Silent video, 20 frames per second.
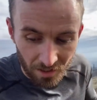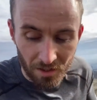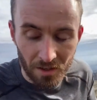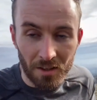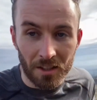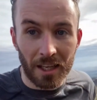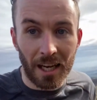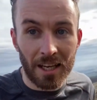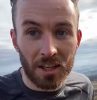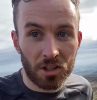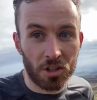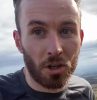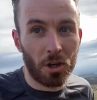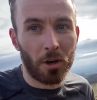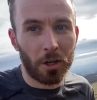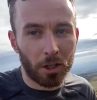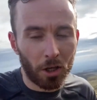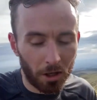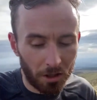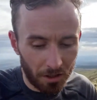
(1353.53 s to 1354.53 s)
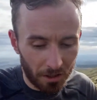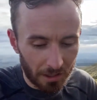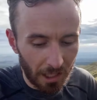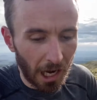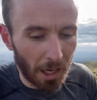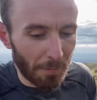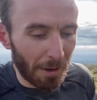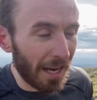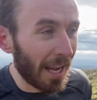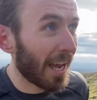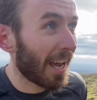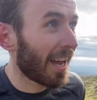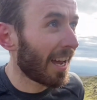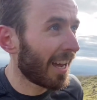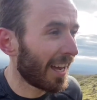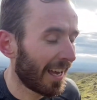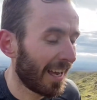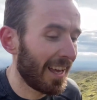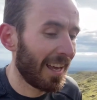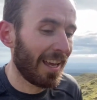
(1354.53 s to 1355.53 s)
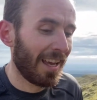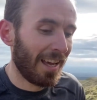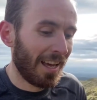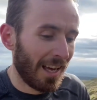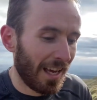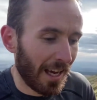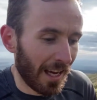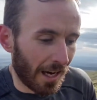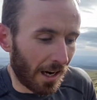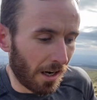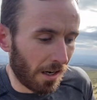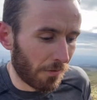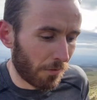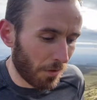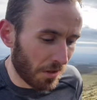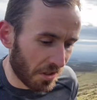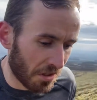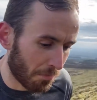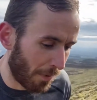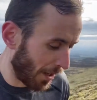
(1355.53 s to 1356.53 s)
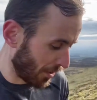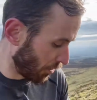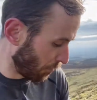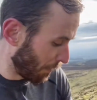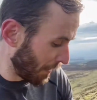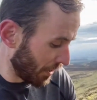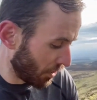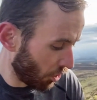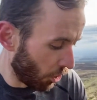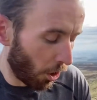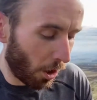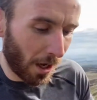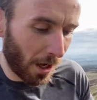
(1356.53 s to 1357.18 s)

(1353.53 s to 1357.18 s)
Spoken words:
Okay, so according to Garmin, I have reached Machu Picchu.